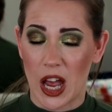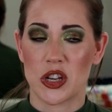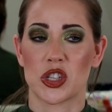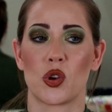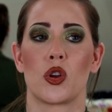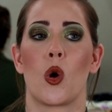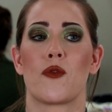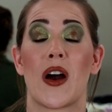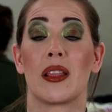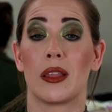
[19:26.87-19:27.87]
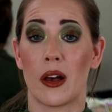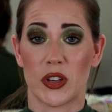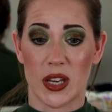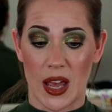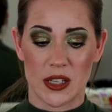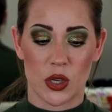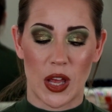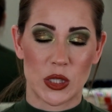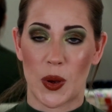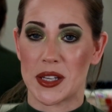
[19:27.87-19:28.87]
I just don't know if I love it yet, so
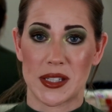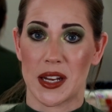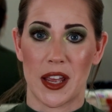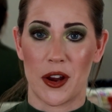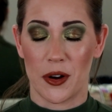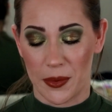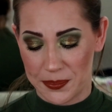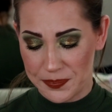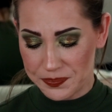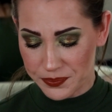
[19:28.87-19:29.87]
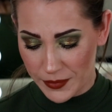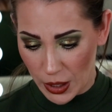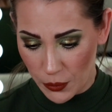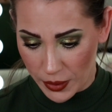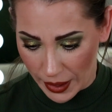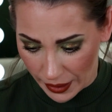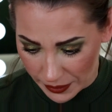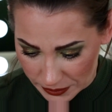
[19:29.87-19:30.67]
that's why it's sitting here. Okay,